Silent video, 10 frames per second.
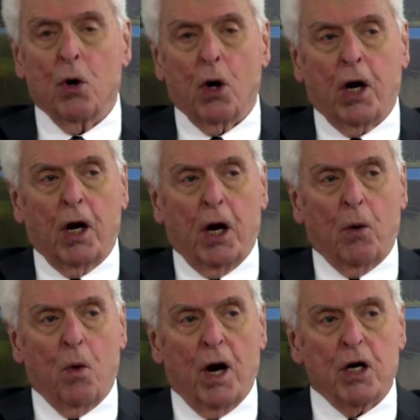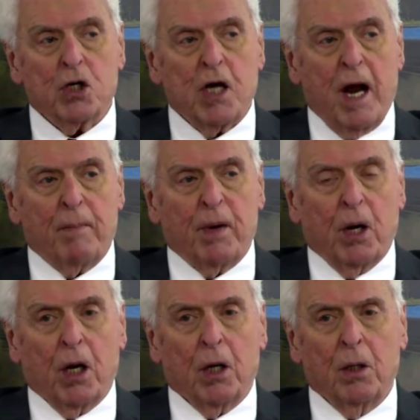looking at what is
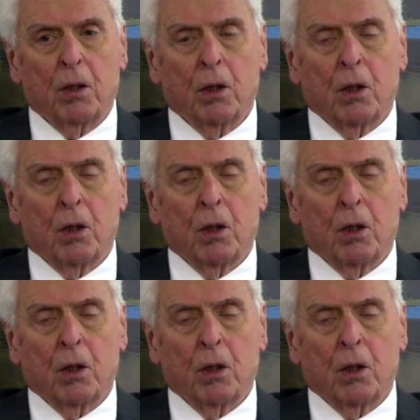happening,